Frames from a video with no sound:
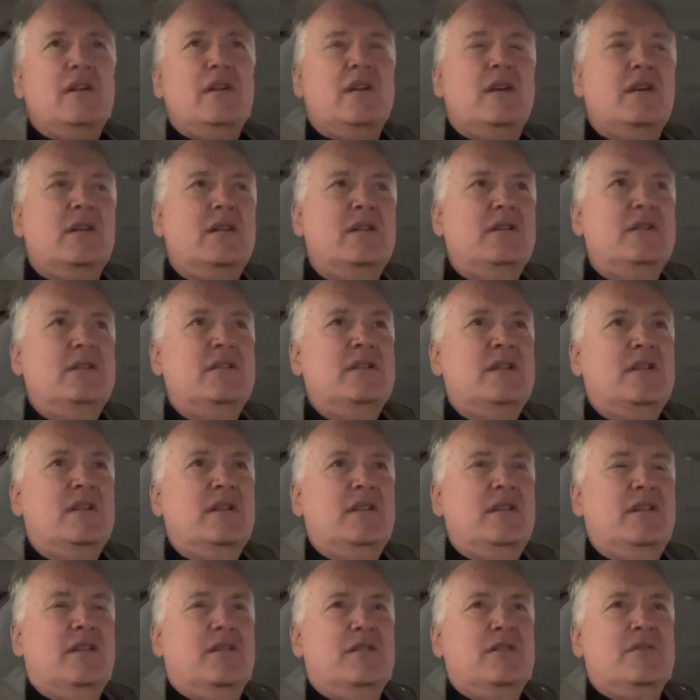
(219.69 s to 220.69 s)
and
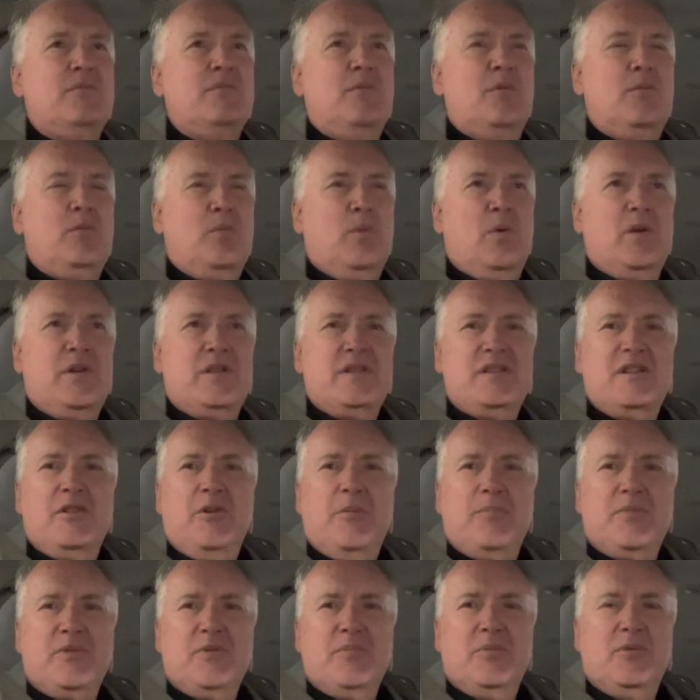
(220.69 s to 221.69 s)
it's what is the
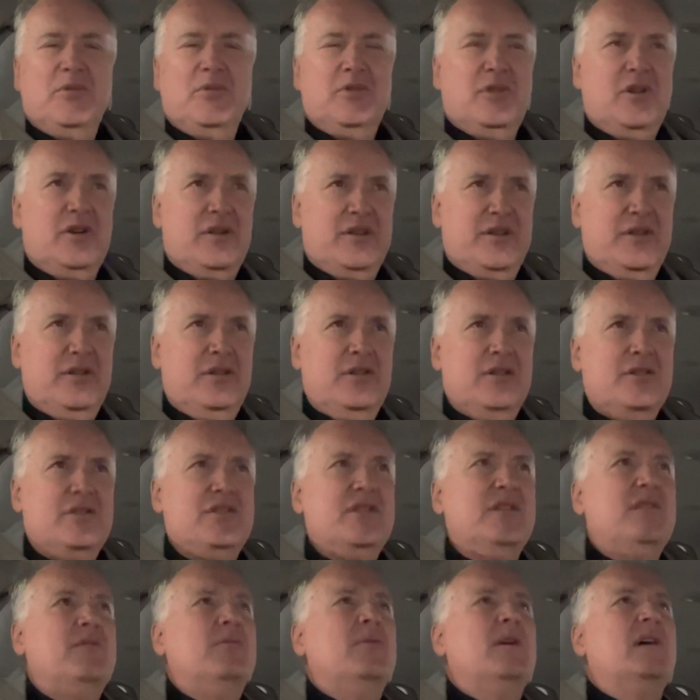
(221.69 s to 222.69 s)
optimal
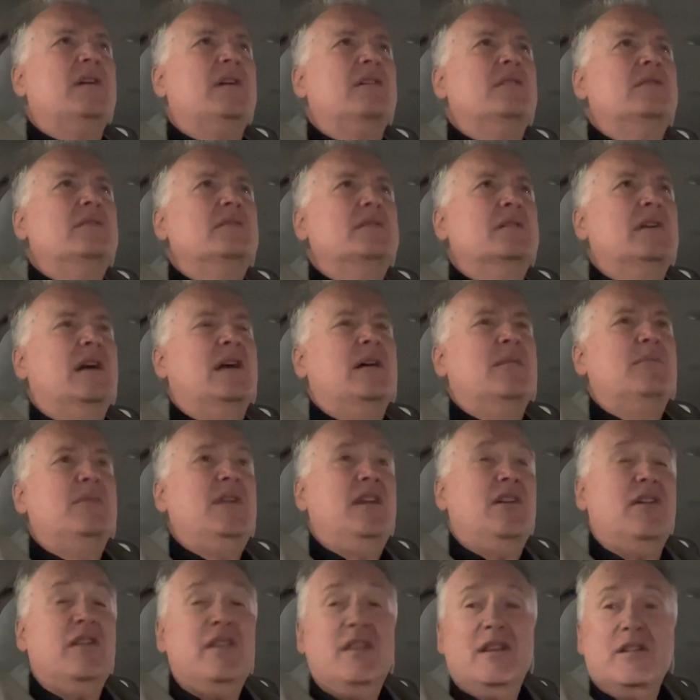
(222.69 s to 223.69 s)
ideology? Well,
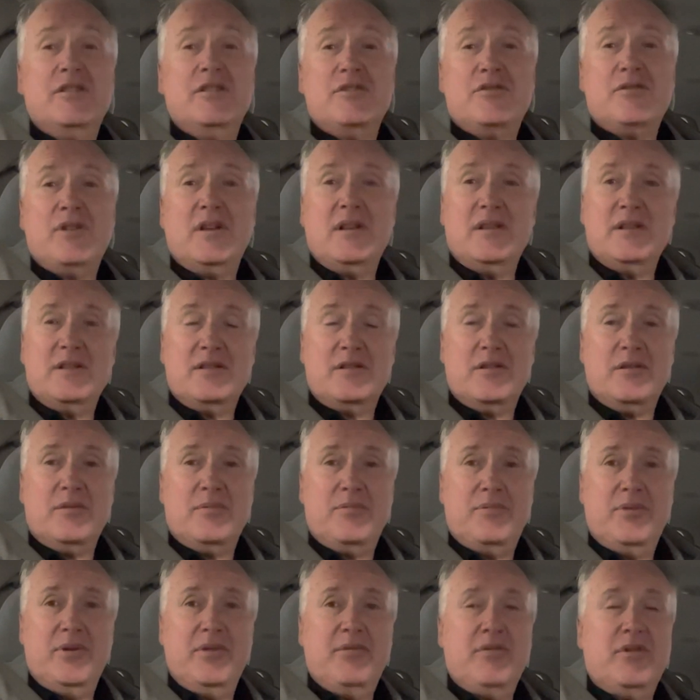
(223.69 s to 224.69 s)
I think Australia's got it
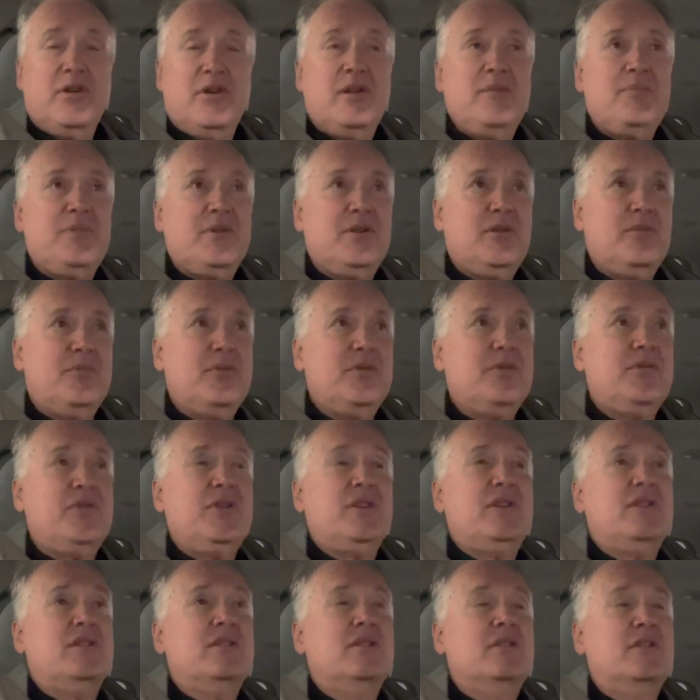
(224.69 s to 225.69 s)
pretty right, but not
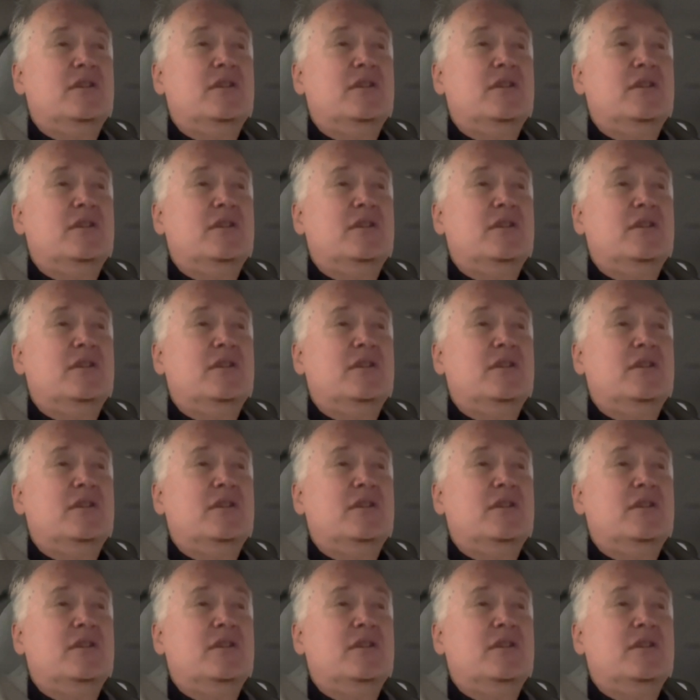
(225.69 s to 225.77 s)
perfect,